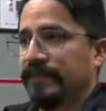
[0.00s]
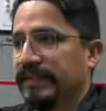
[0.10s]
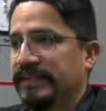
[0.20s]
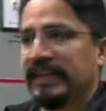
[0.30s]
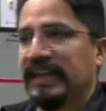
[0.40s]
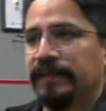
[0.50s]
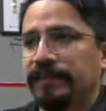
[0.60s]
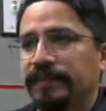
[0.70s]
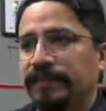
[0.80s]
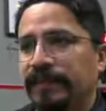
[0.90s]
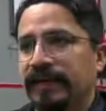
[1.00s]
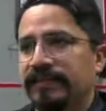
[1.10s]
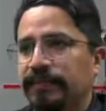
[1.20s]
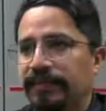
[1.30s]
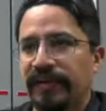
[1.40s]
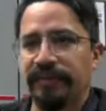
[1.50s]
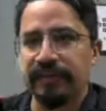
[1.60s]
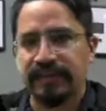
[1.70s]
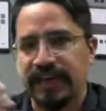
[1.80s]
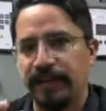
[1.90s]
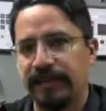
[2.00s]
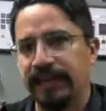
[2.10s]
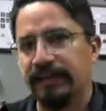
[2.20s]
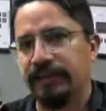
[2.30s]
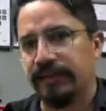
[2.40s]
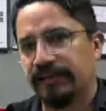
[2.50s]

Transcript: same as the previous cabinet, because